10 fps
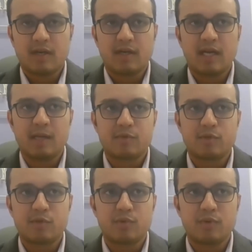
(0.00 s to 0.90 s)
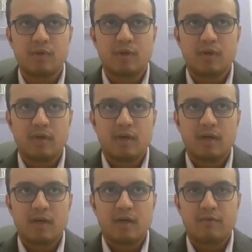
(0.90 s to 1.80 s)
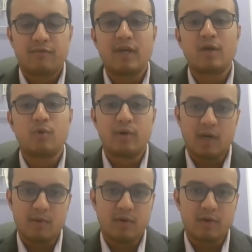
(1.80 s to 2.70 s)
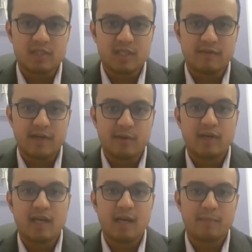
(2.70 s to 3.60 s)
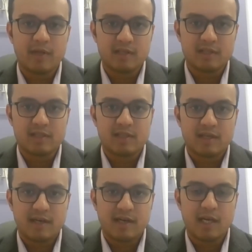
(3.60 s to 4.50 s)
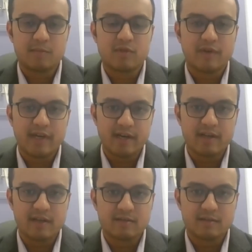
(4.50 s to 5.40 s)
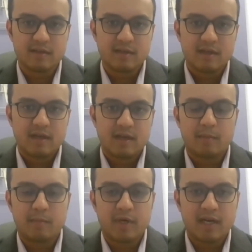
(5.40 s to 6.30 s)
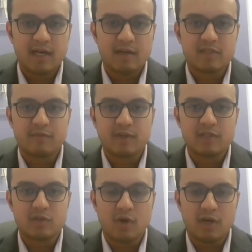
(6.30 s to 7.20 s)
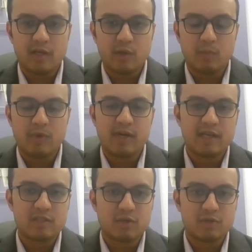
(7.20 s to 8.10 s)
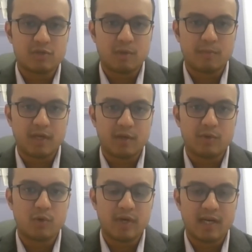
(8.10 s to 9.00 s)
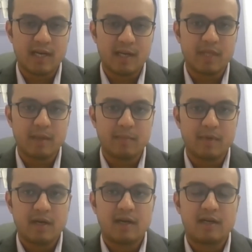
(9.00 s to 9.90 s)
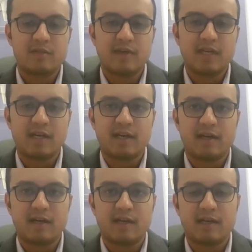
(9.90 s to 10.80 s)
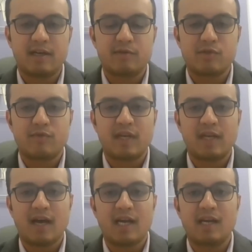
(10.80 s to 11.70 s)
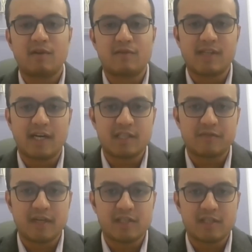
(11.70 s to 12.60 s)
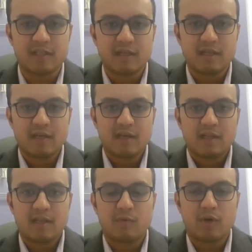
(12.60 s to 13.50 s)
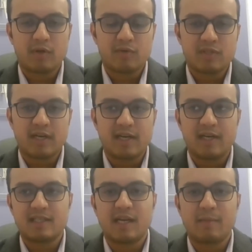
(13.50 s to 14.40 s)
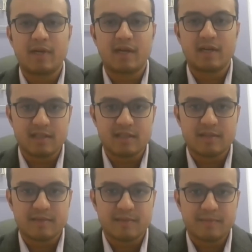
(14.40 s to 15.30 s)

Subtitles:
helps you feel good about yourself that you can help others in times of need. At midnight, if someone is calling you, bleeding is not stopping, you go and help them. It gives you very high level of satisfaction that what you studied is helping others.